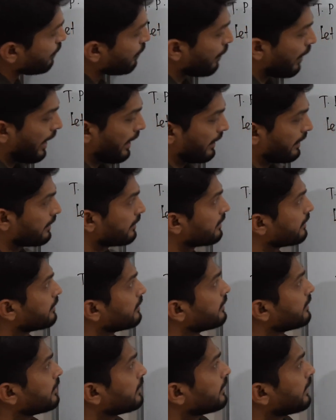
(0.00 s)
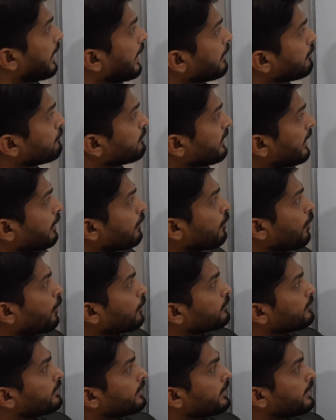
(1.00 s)
Y. And we have
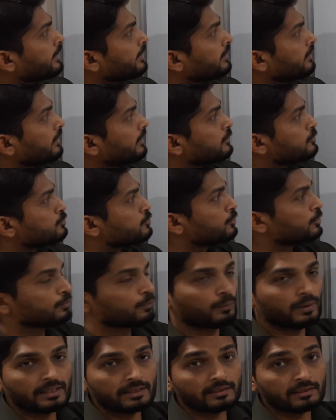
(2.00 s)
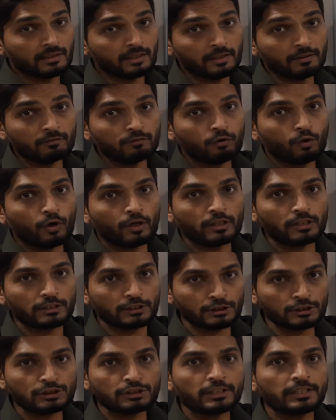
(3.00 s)
already assumed one thing for
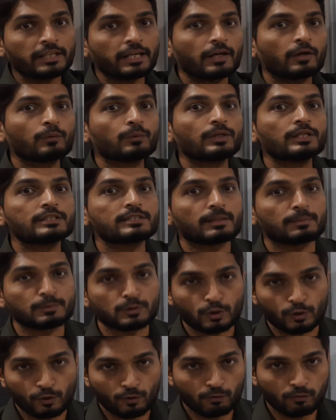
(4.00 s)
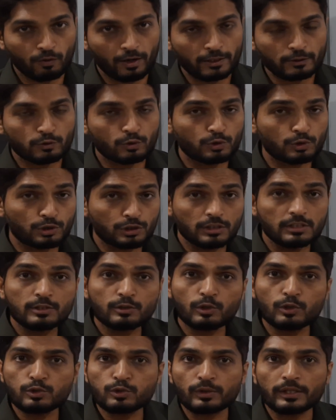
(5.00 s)
each and every subset of Y. So G is
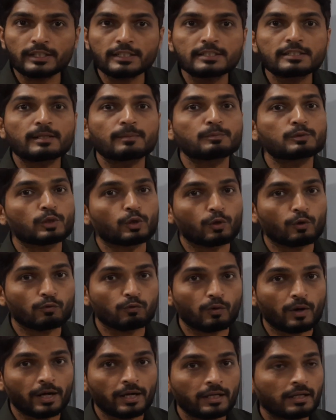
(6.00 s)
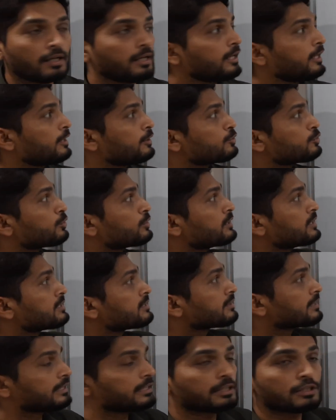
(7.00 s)
also any subset of Y. So this
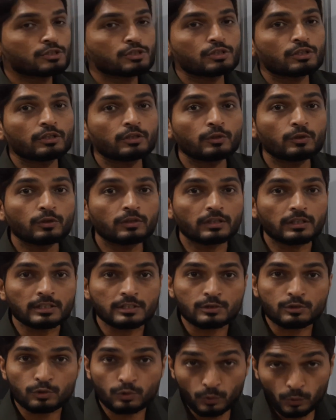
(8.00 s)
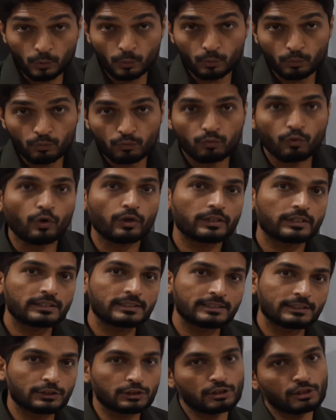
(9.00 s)
relation is true for
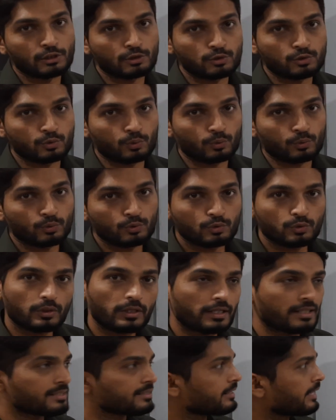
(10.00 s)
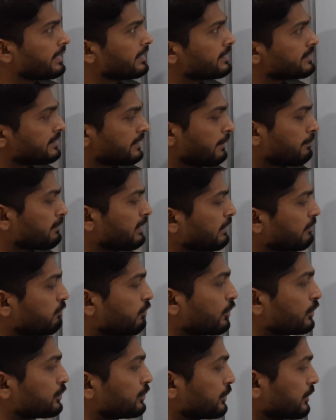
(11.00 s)
this G also. So let us write the same thing
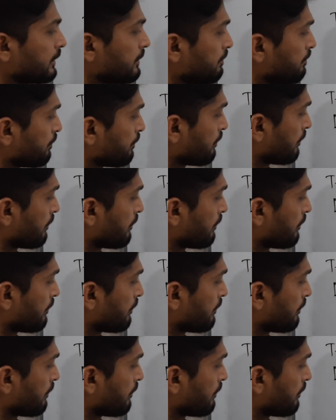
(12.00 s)
for G.